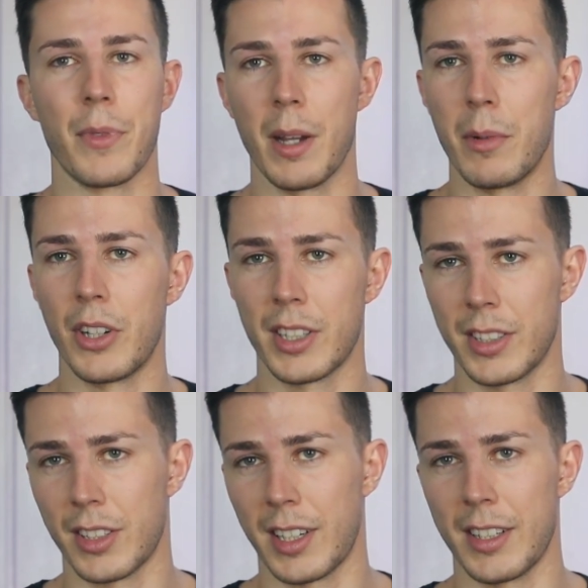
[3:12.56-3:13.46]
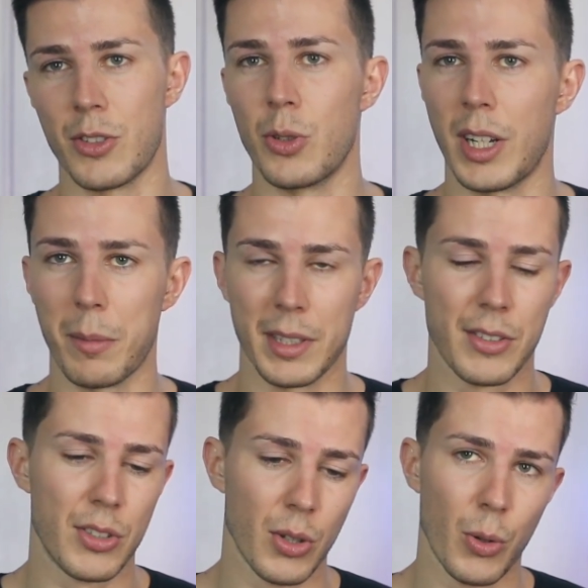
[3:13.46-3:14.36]
American Airlines, you name
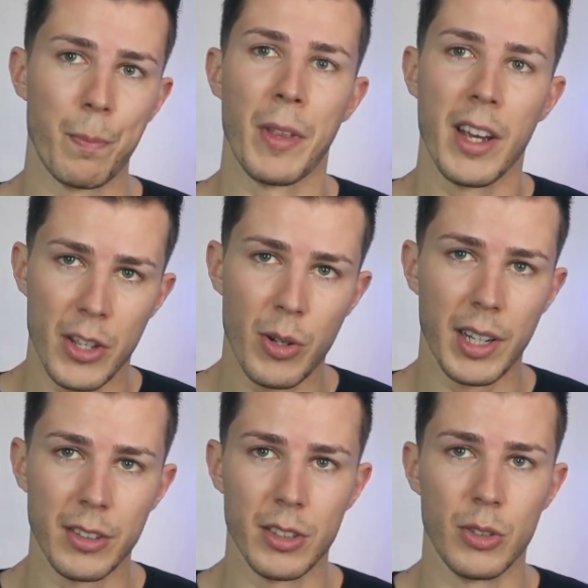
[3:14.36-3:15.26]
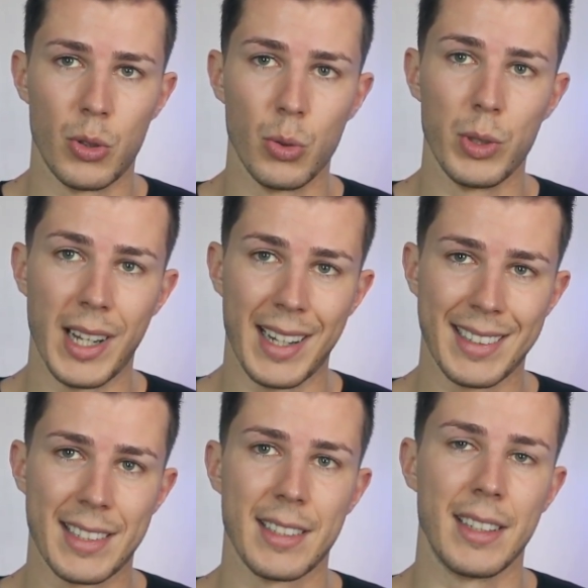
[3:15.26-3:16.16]
it. So you can do
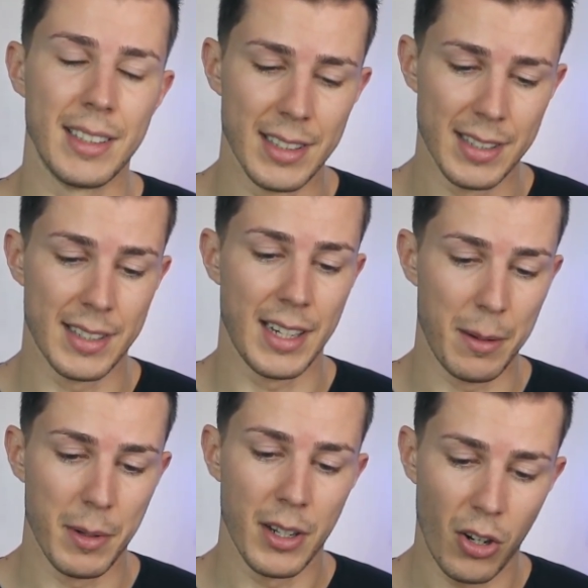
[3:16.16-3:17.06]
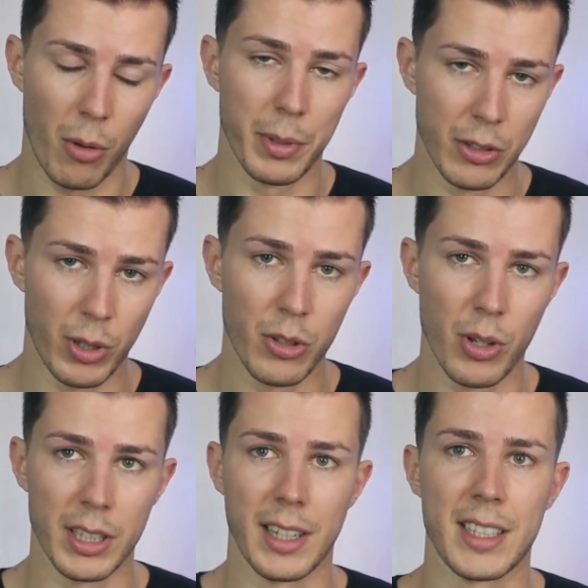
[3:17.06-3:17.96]
that in the same company, right?
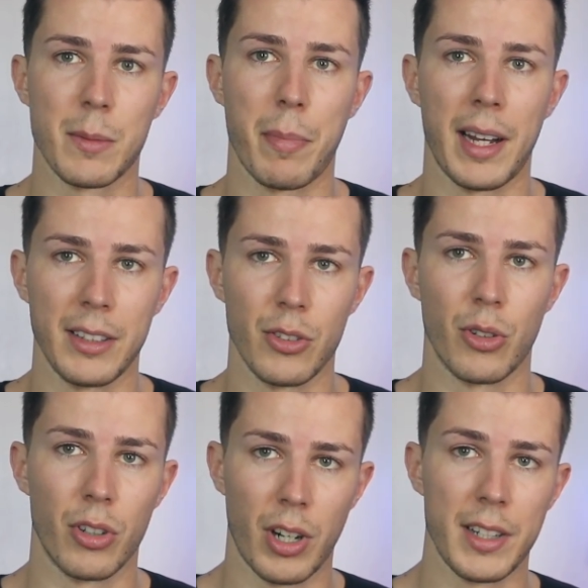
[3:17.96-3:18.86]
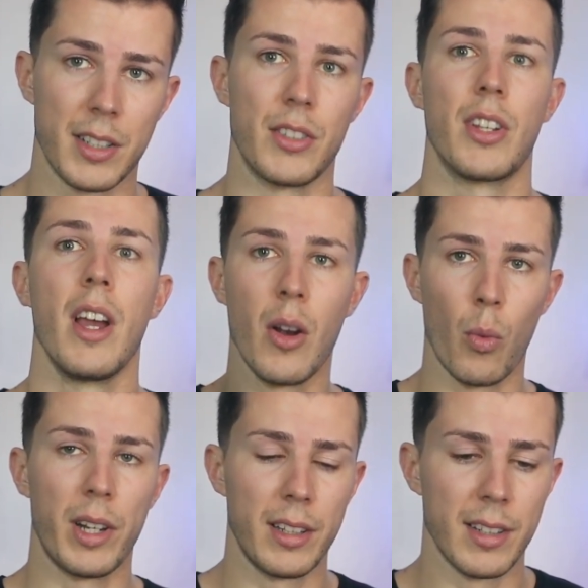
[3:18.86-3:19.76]
You can expand your horizons
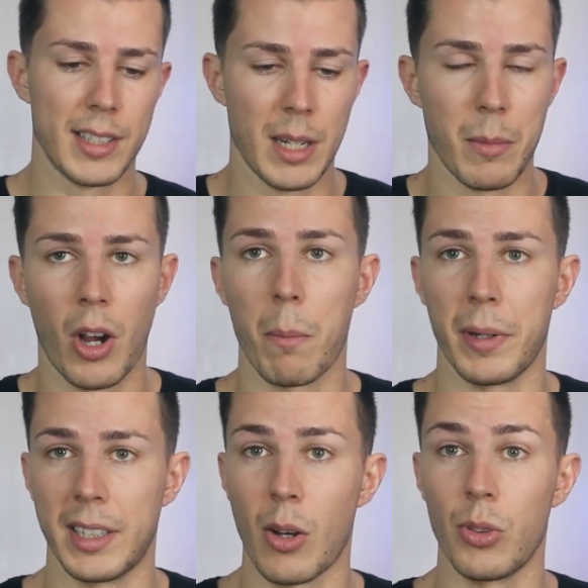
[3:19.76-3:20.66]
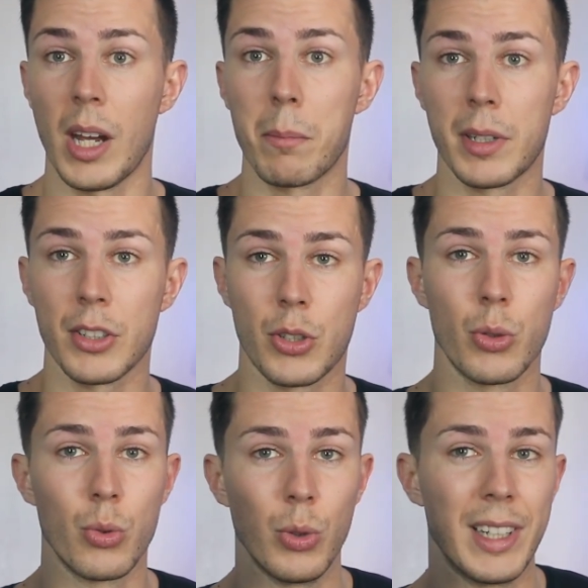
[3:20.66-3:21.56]
within the same company. Now, number
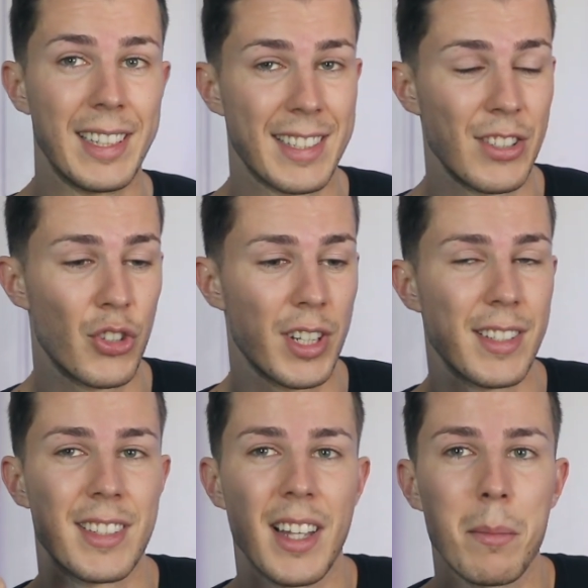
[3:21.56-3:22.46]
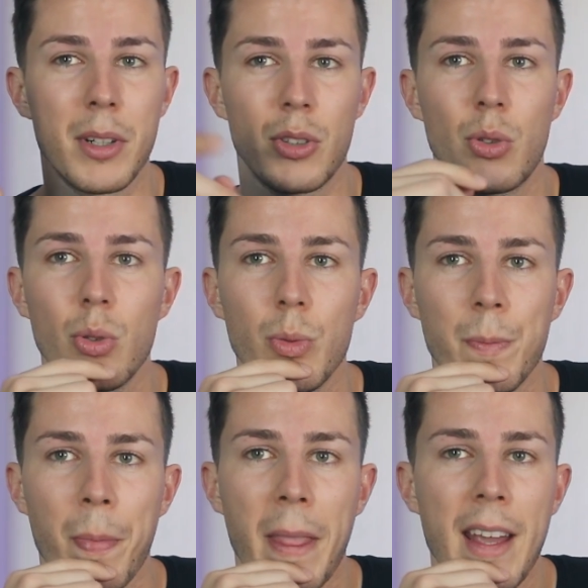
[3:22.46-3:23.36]
two, ladies and gents, number
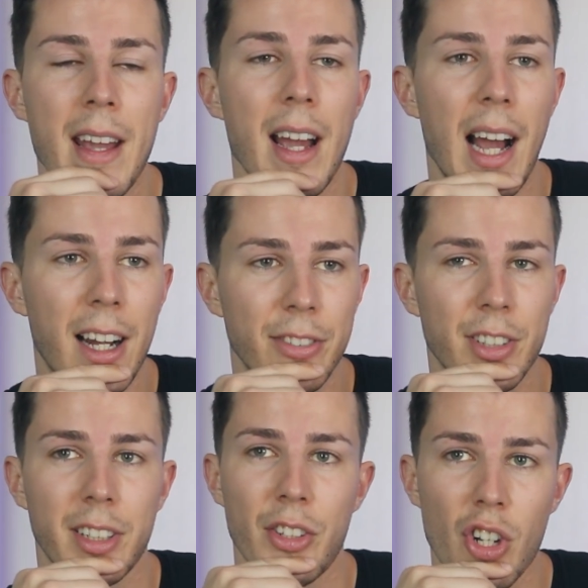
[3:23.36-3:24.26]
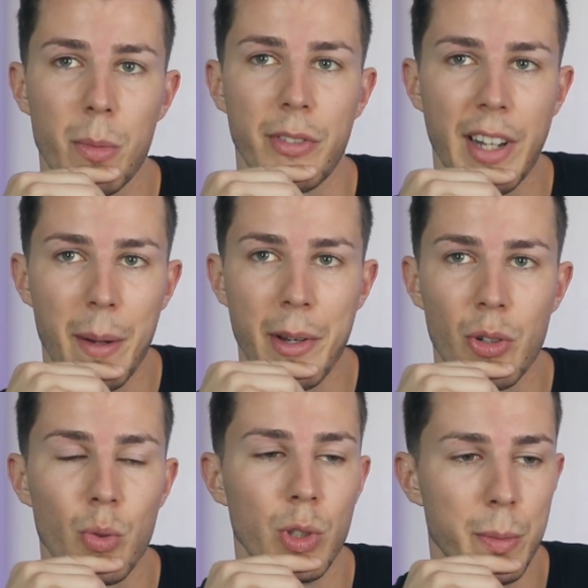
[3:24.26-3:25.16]
two, after the job of cabin
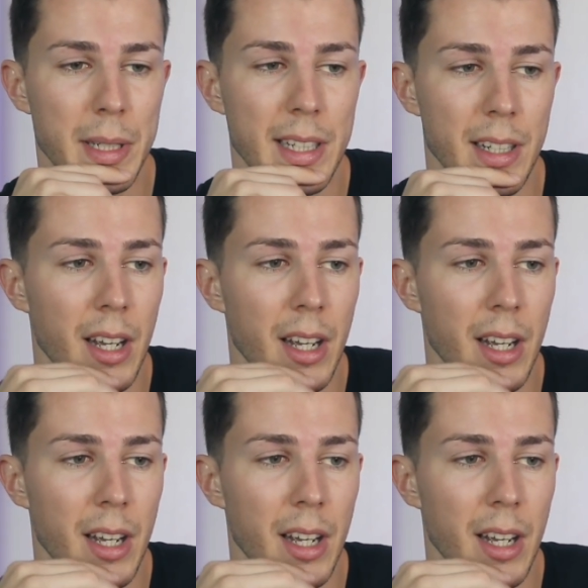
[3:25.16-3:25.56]
crew would be